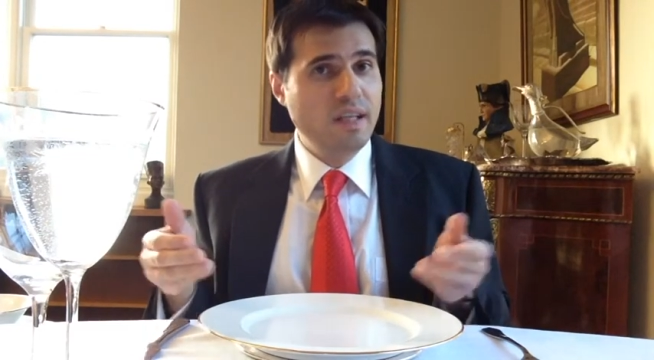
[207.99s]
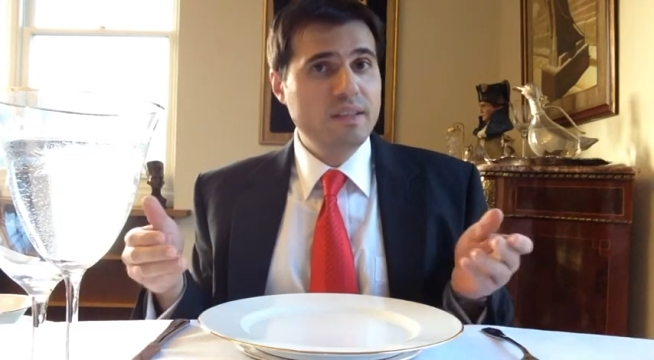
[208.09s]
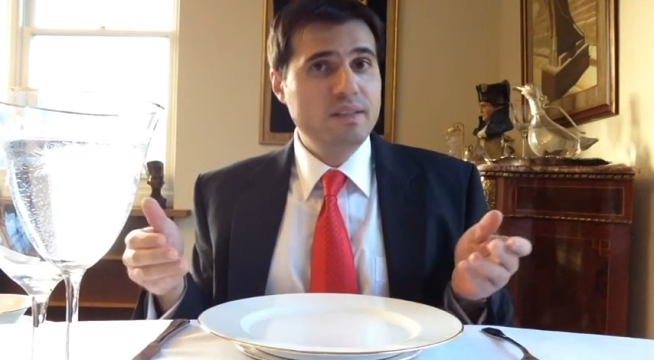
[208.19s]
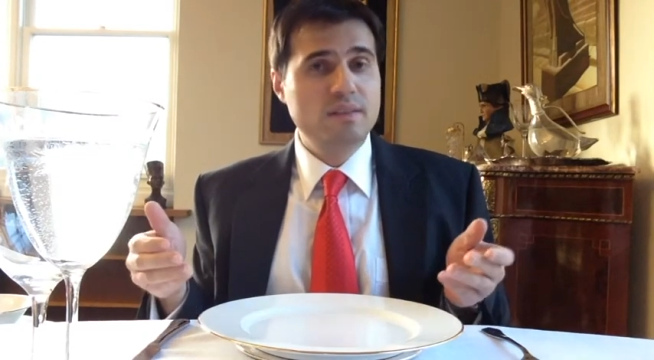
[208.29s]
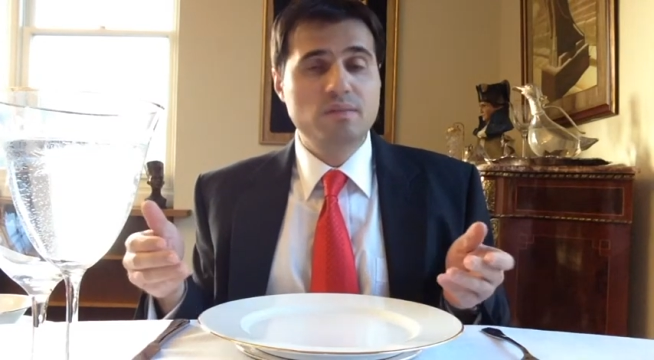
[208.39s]

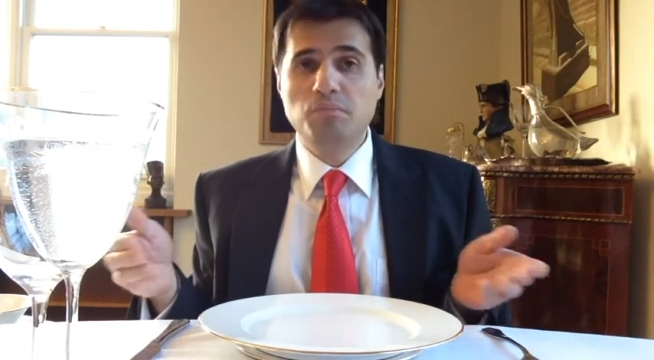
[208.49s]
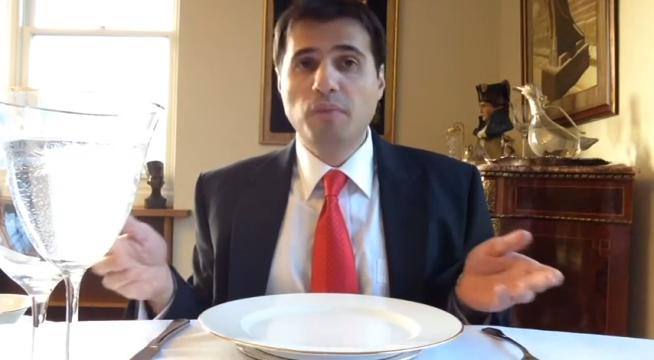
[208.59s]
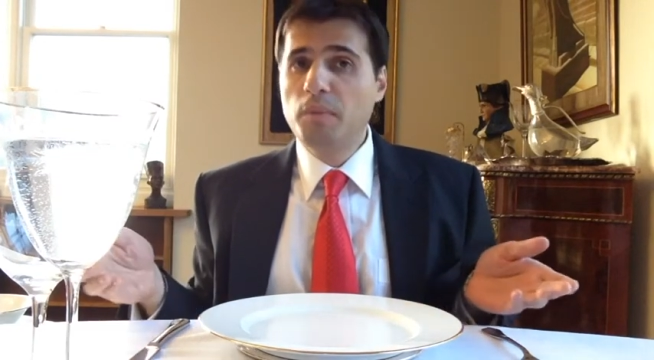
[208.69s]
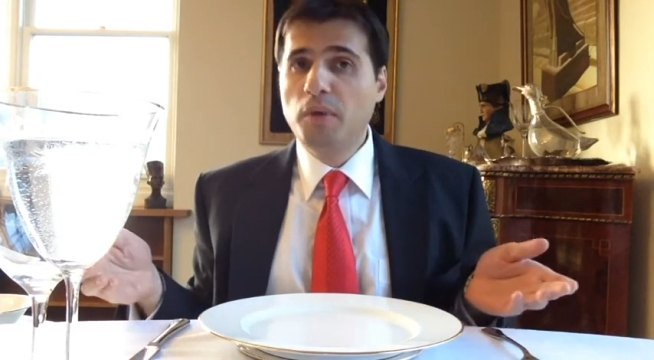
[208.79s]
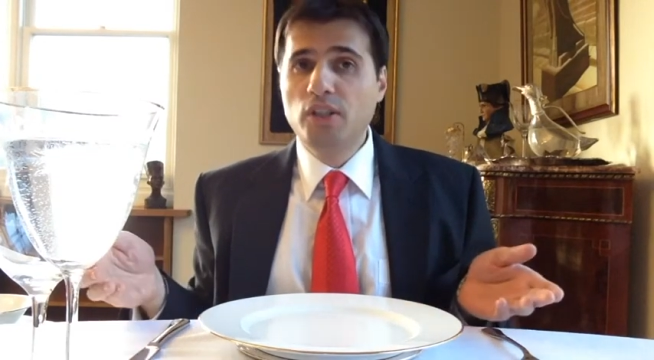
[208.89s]
is
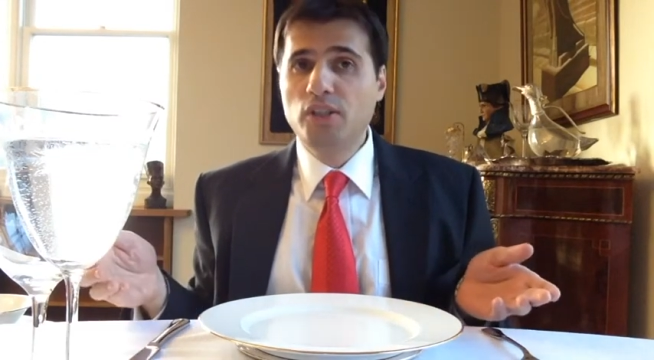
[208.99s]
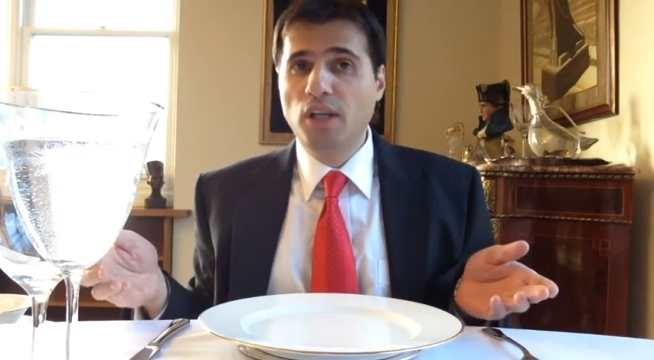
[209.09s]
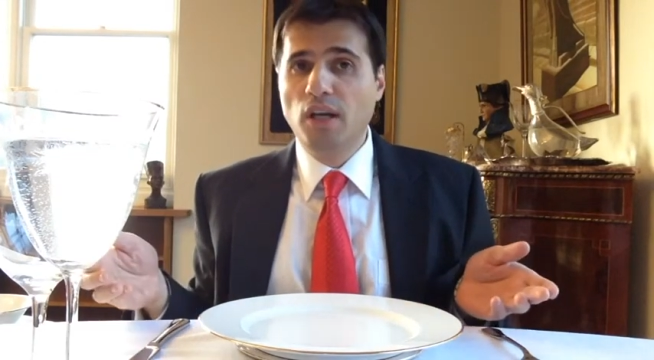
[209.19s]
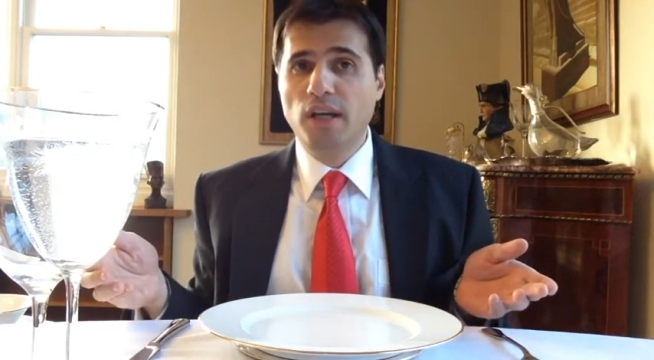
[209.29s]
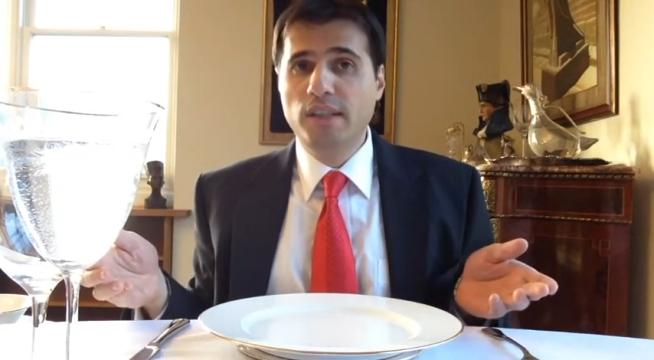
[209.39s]
a
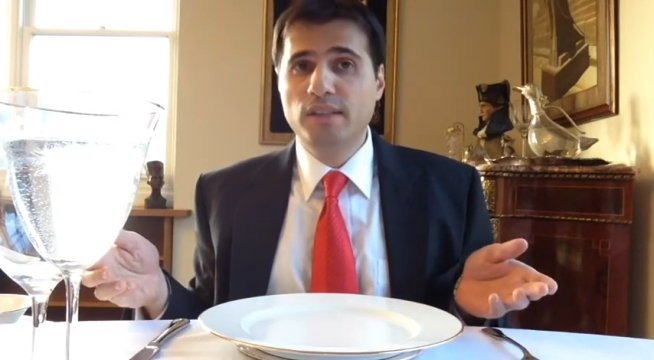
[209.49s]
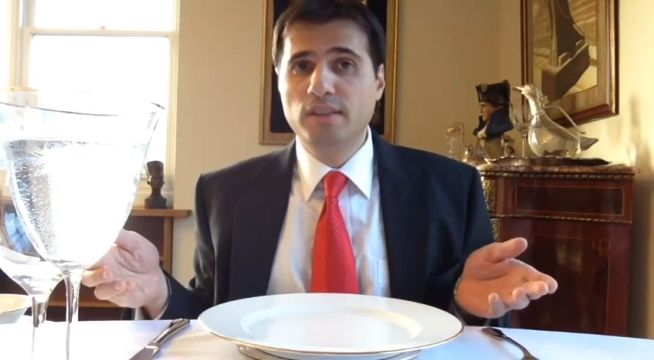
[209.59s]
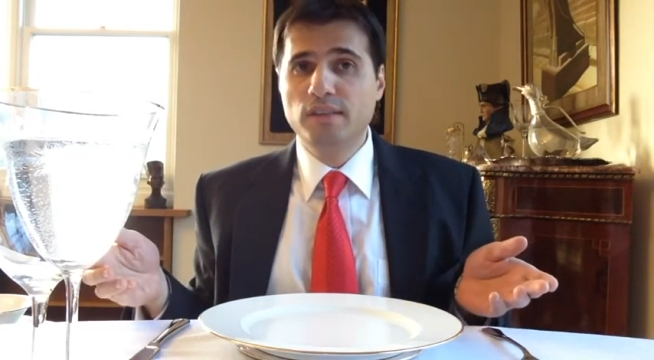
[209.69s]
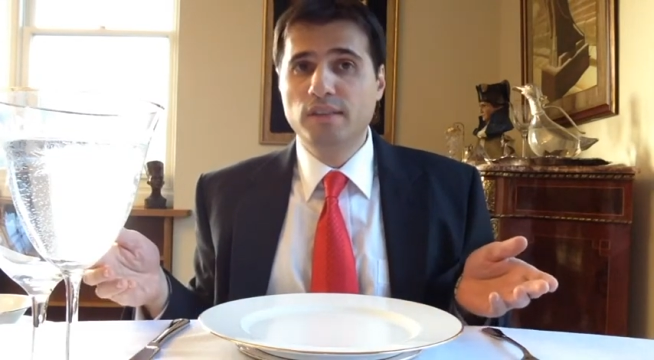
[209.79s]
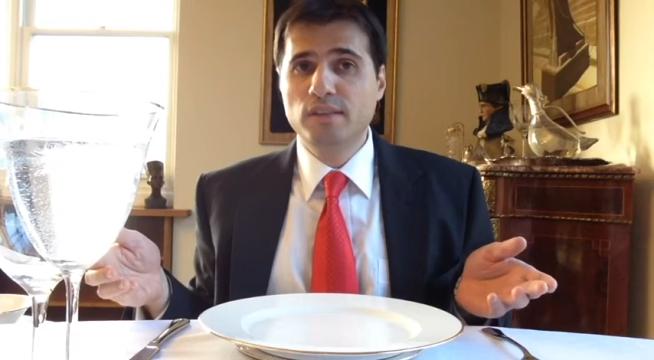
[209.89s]
martial
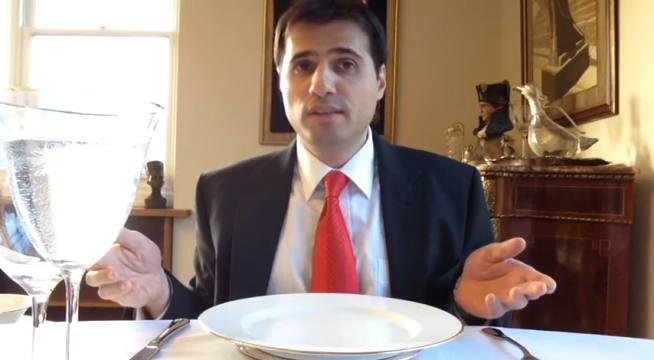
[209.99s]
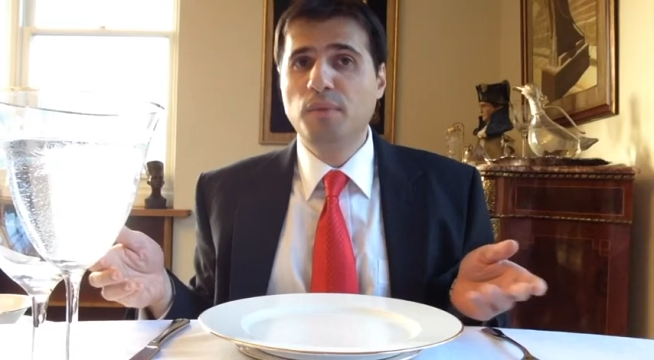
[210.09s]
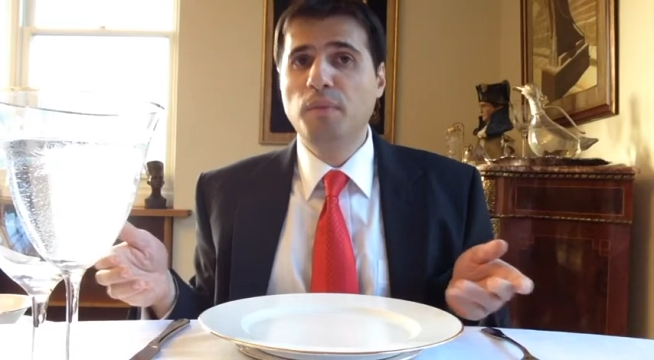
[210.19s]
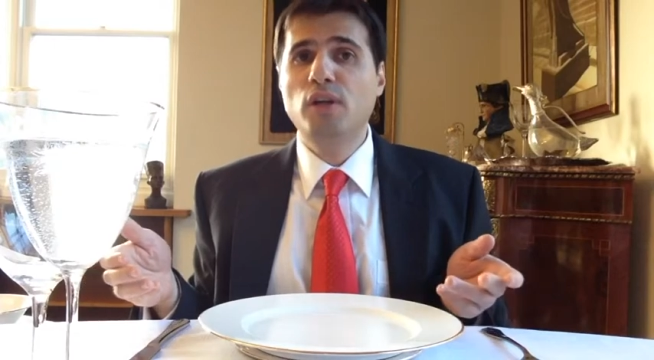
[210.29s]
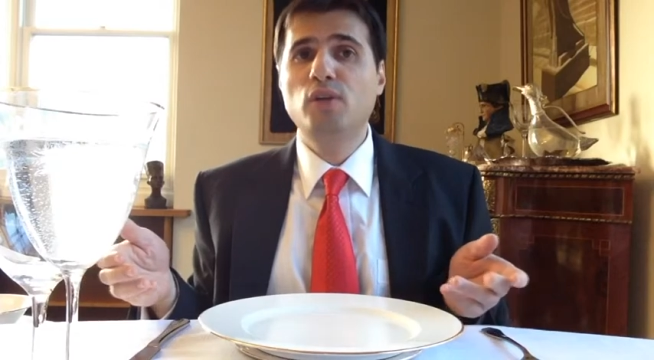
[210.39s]
art
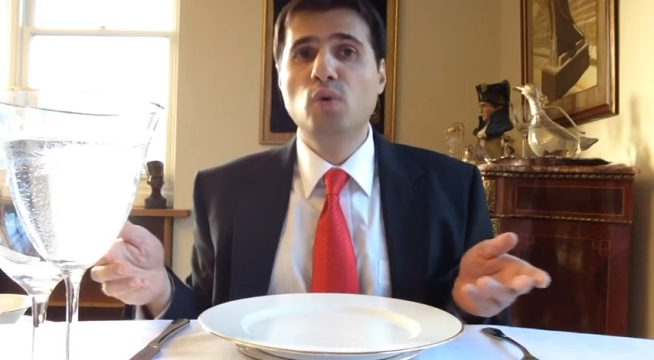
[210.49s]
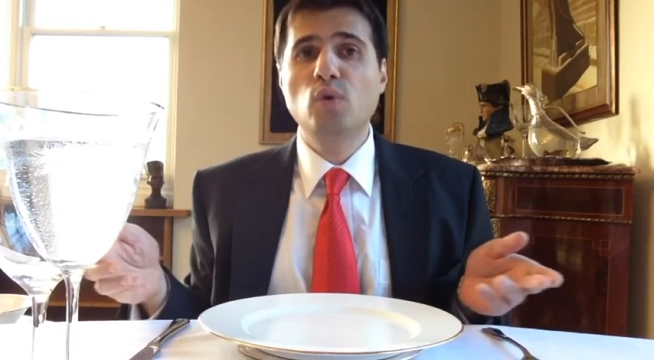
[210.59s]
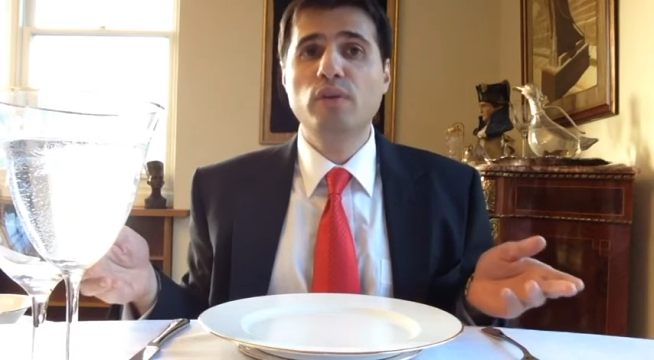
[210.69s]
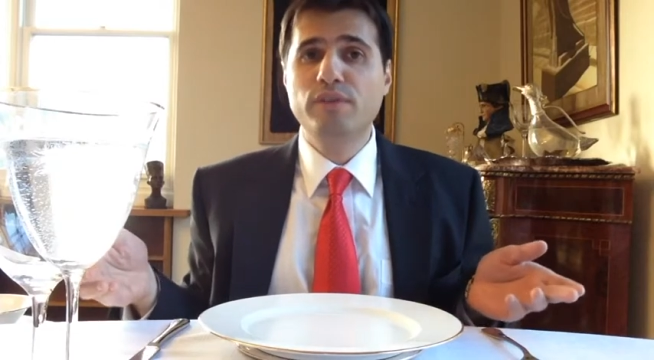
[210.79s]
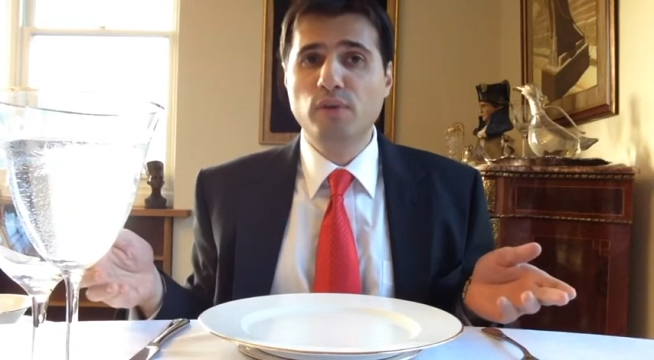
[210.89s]
similar to
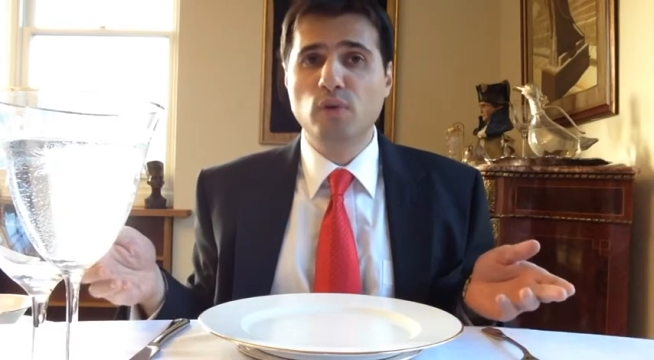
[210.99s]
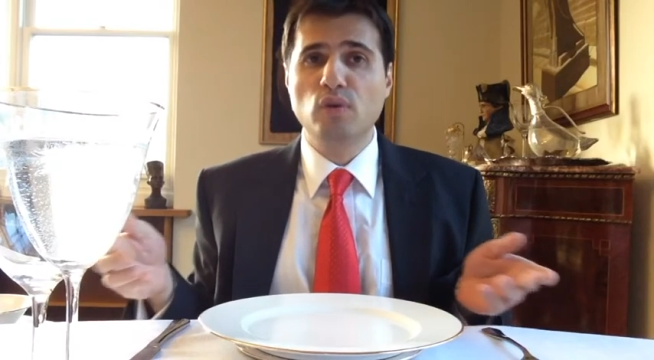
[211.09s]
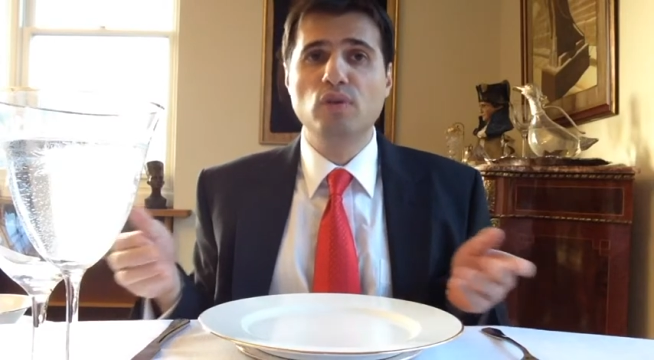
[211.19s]
Kung Fu.